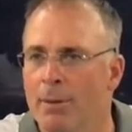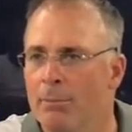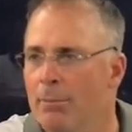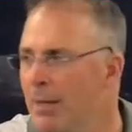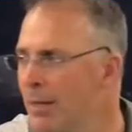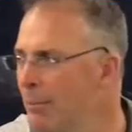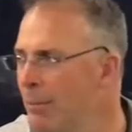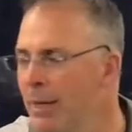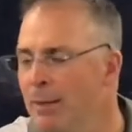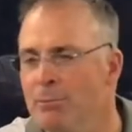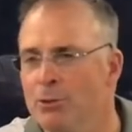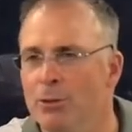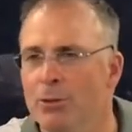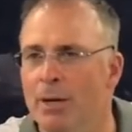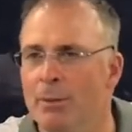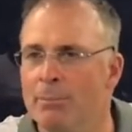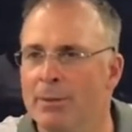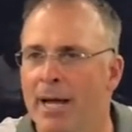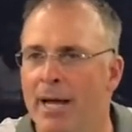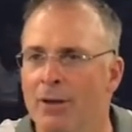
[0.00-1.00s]
I'm not going to make do
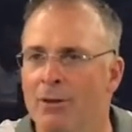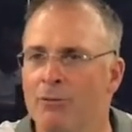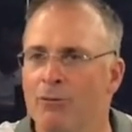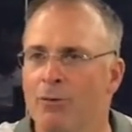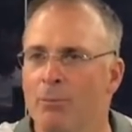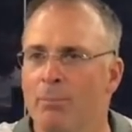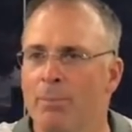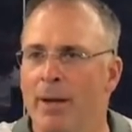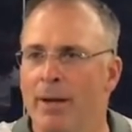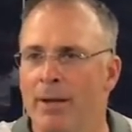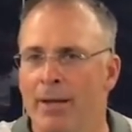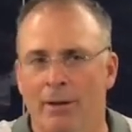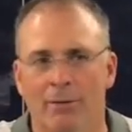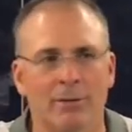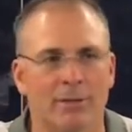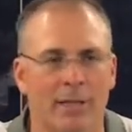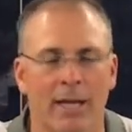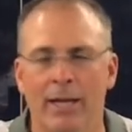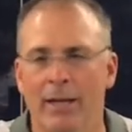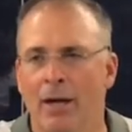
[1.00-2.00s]
up downs for, you know,
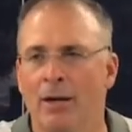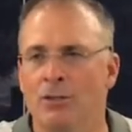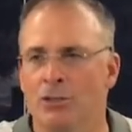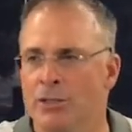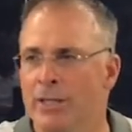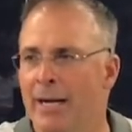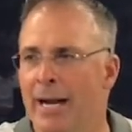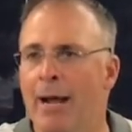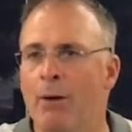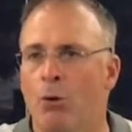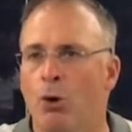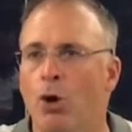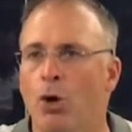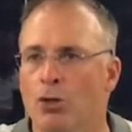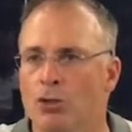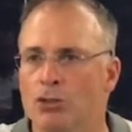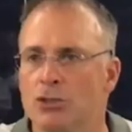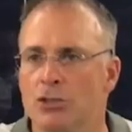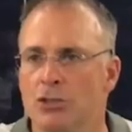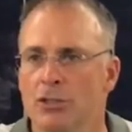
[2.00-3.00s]
they understand how it
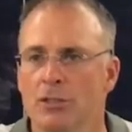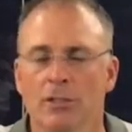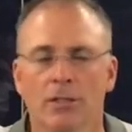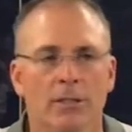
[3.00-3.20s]
hurts.